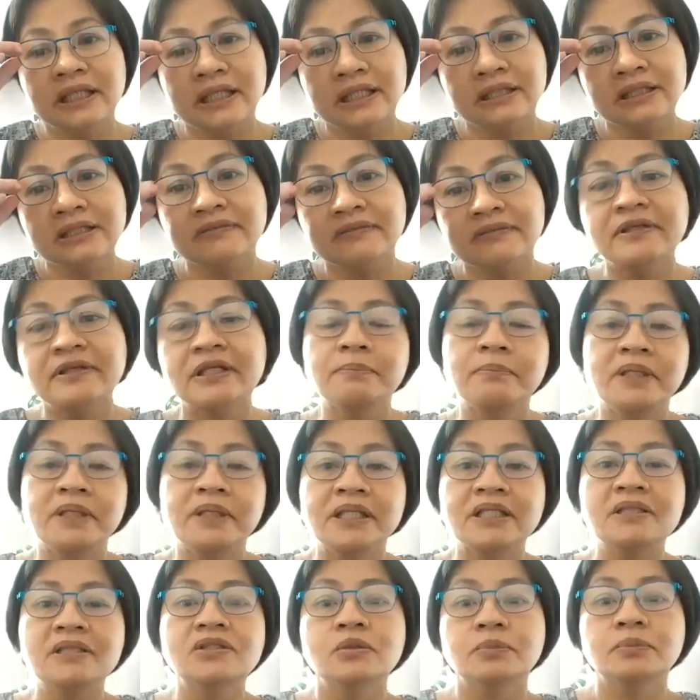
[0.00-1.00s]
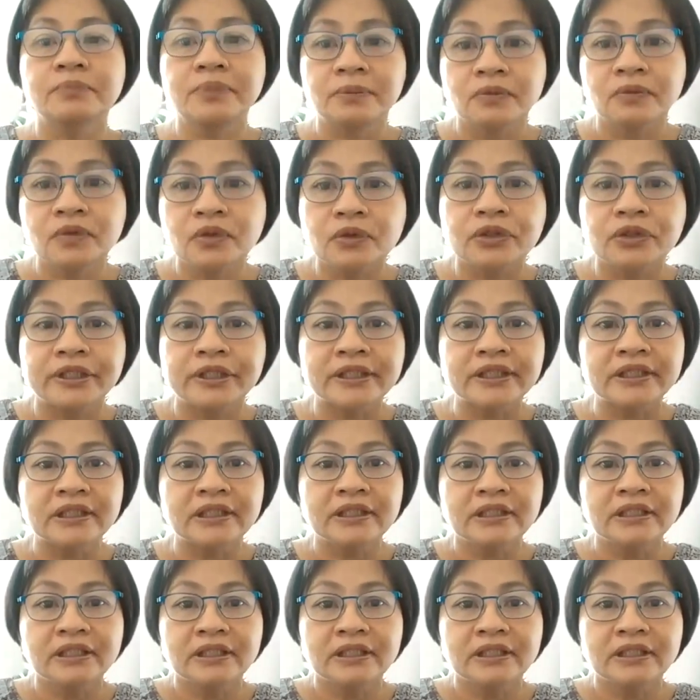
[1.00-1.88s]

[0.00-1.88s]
in the Philippine Supreme Court.